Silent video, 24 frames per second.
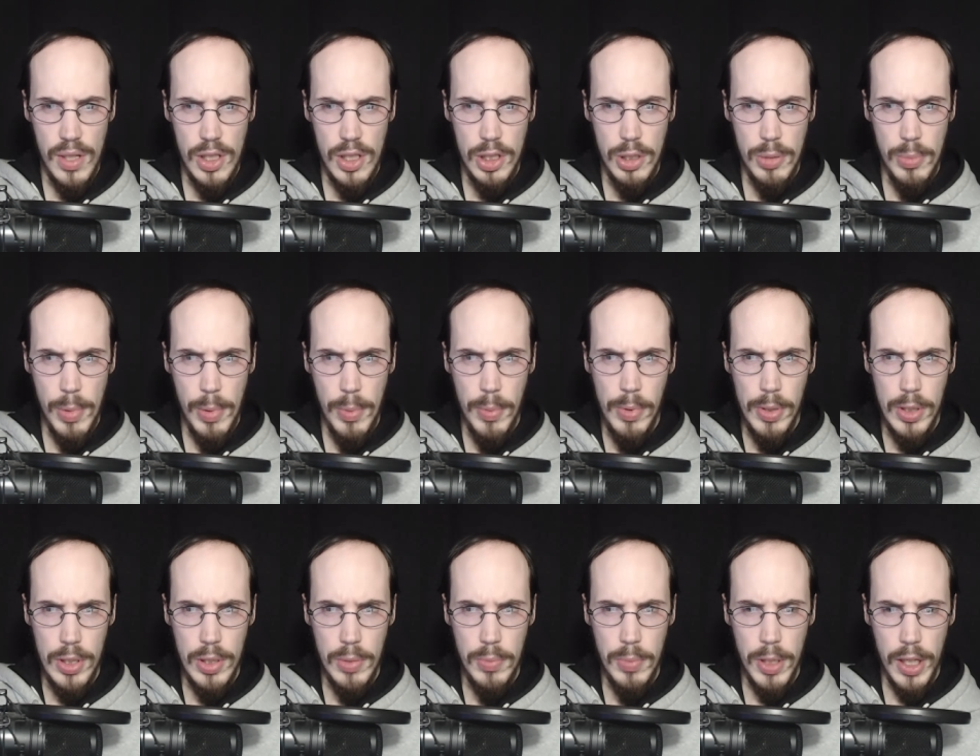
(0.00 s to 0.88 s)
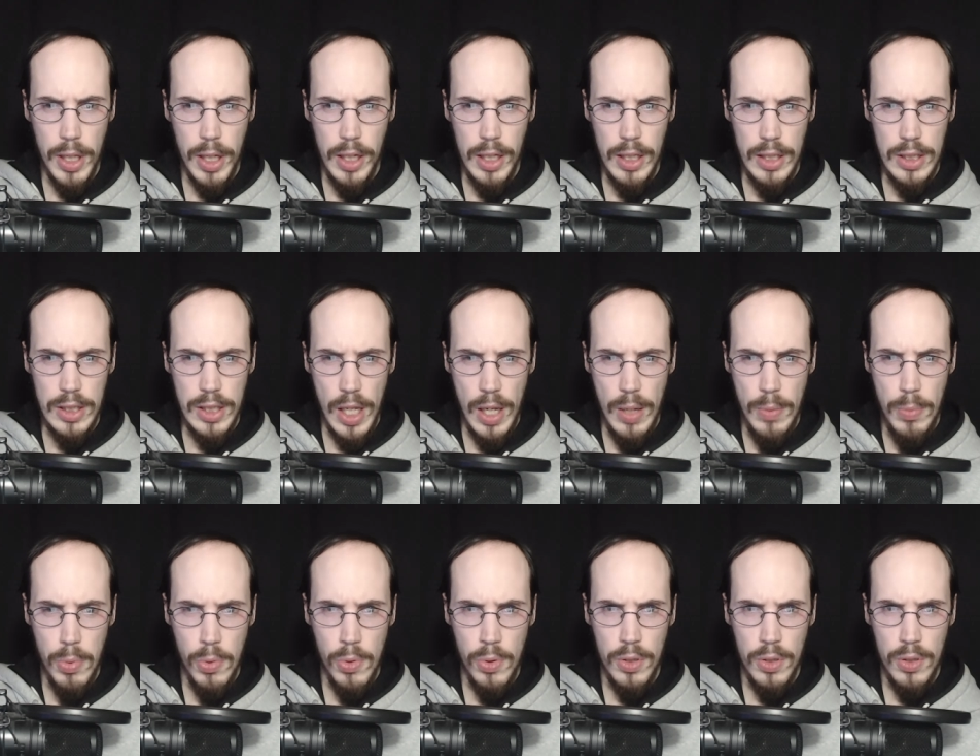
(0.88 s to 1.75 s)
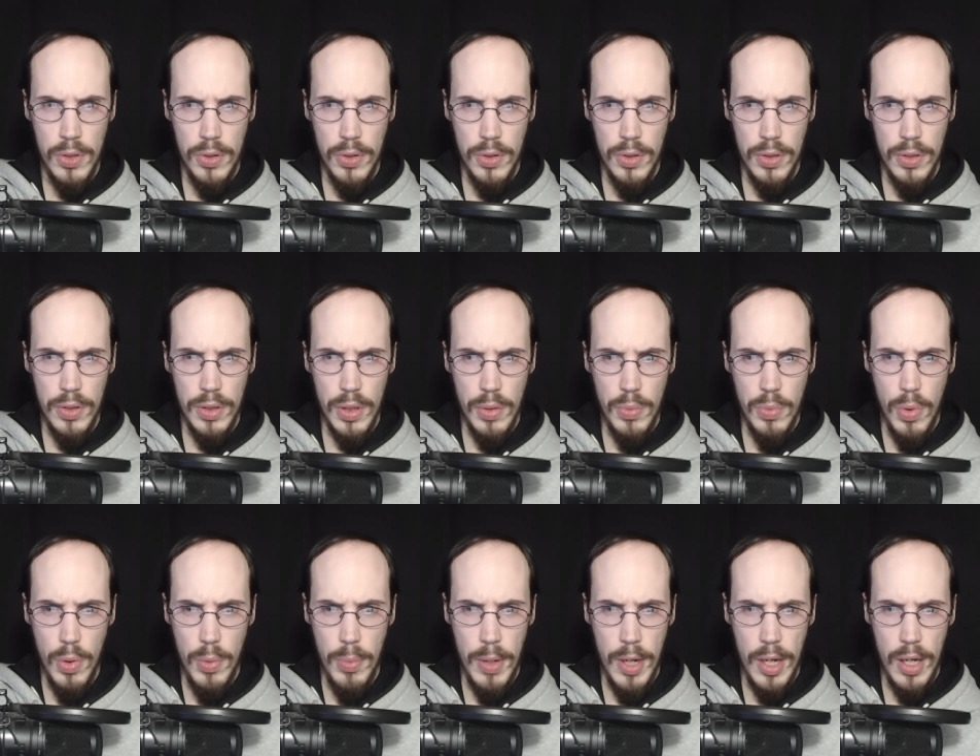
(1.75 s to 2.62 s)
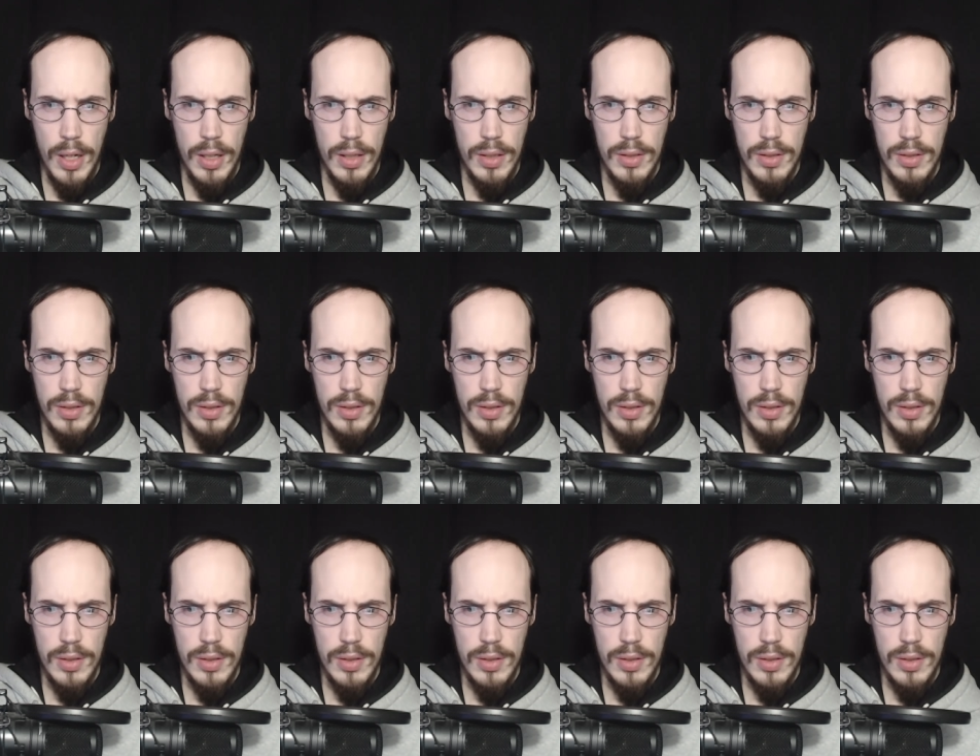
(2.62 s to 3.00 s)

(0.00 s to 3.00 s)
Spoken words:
So maybe he's gonna be, like, a cyborg or a robot?